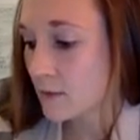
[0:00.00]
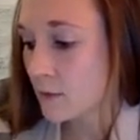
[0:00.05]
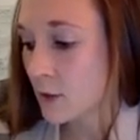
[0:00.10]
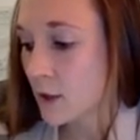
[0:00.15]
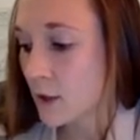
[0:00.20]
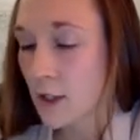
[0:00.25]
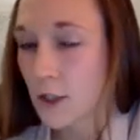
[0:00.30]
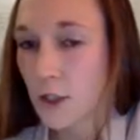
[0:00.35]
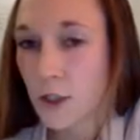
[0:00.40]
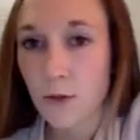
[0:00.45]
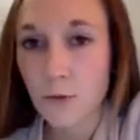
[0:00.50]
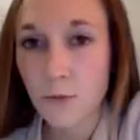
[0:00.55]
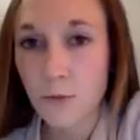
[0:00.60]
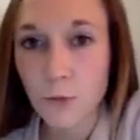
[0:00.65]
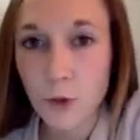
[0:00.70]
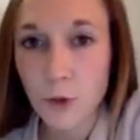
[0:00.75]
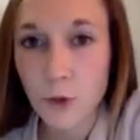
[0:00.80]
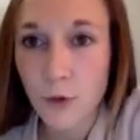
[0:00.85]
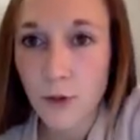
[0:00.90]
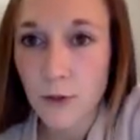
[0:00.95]
we're going to
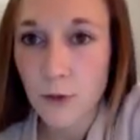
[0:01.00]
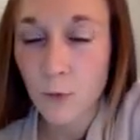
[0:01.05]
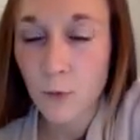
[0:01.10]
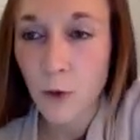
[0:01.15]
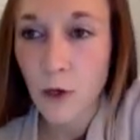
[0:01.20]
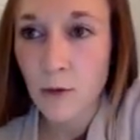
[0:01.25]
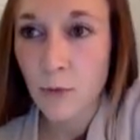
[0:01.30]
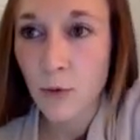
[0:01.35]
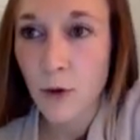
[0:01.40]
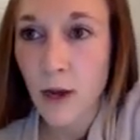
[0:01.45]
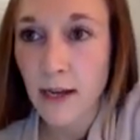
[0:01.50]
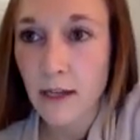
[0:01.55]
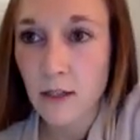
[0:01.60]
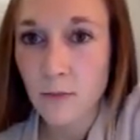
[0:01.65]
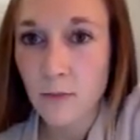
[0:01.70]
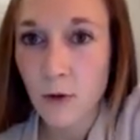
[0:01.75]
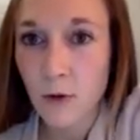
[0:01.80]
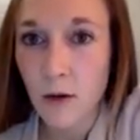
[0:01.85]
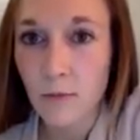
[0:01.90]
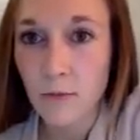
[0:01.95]
just do this one
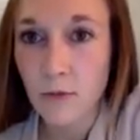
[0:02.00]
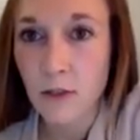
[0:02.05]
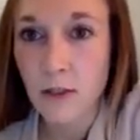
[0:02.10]
practice problem